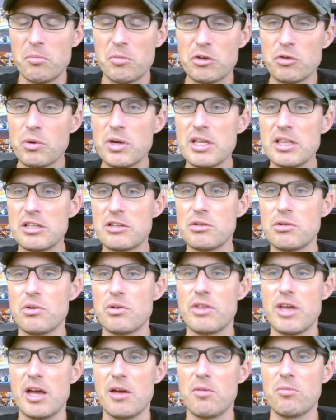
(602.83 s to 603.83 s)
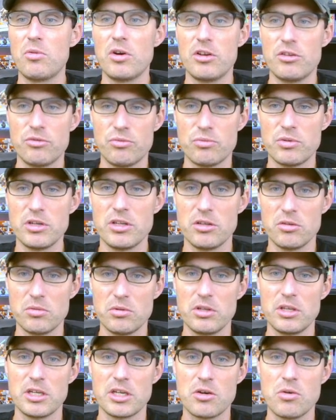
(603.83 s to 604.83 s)
between the two of them was really,
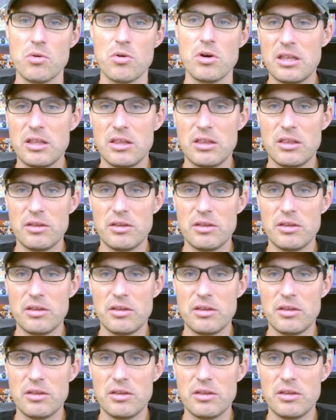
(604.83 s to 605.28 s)
really cool.